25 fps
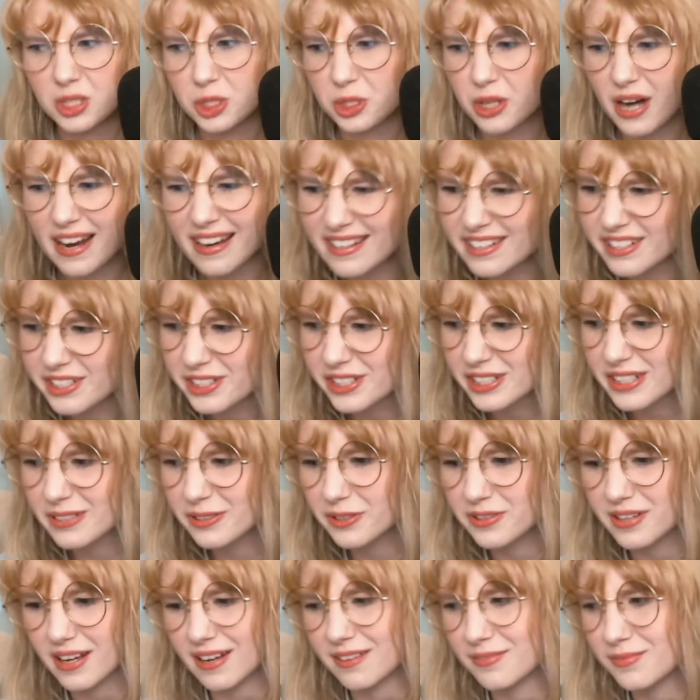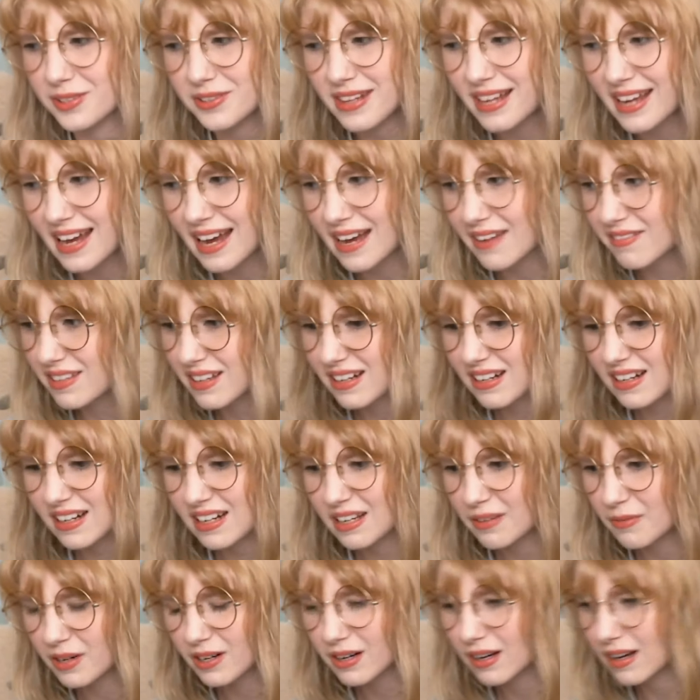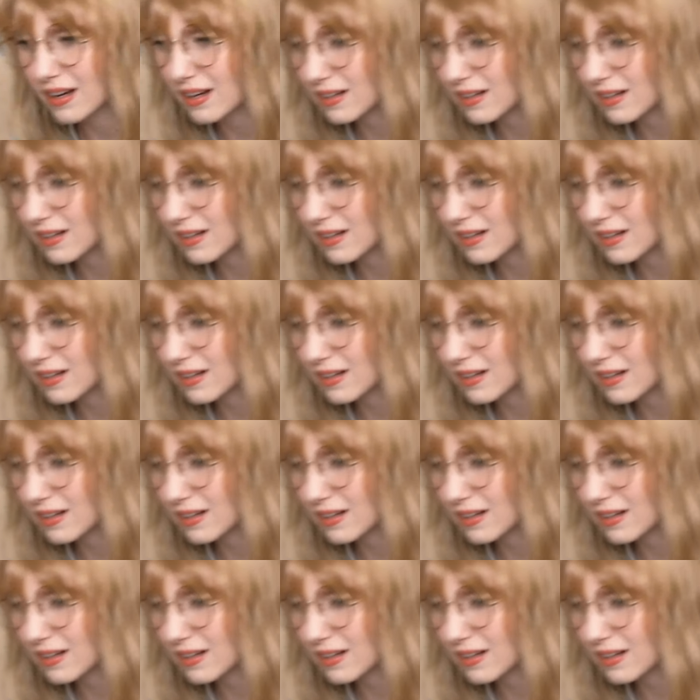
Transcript: Dragon Shield, do they have that anywhere? I